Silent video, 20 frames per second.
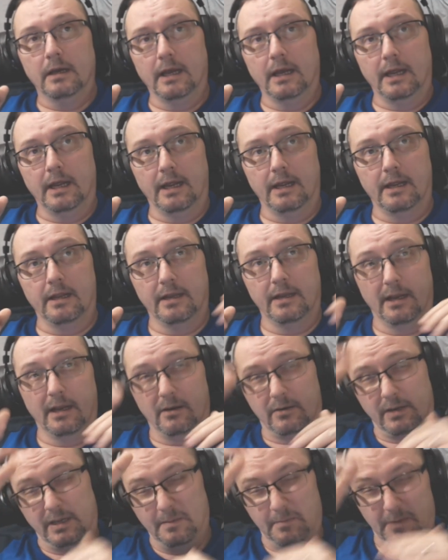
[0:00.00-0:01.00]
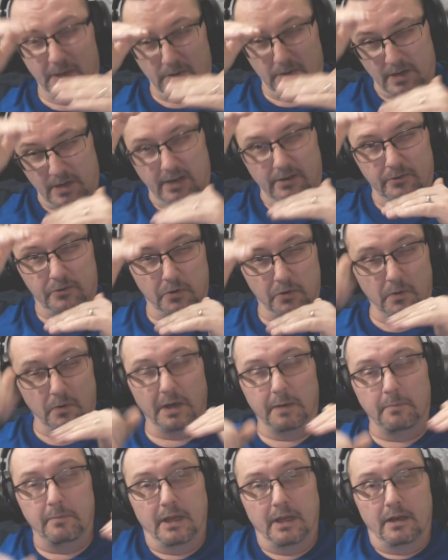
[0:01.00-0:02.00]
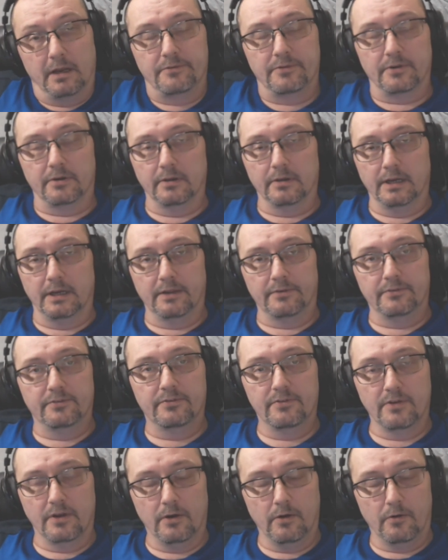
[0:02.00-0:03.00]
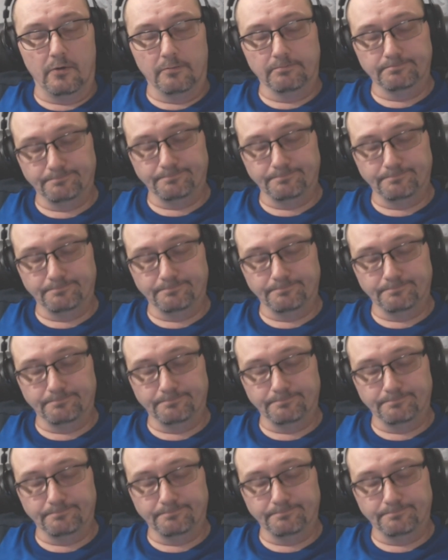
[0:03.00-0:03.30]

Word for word: And that'll keep it around 20 minutes or less. So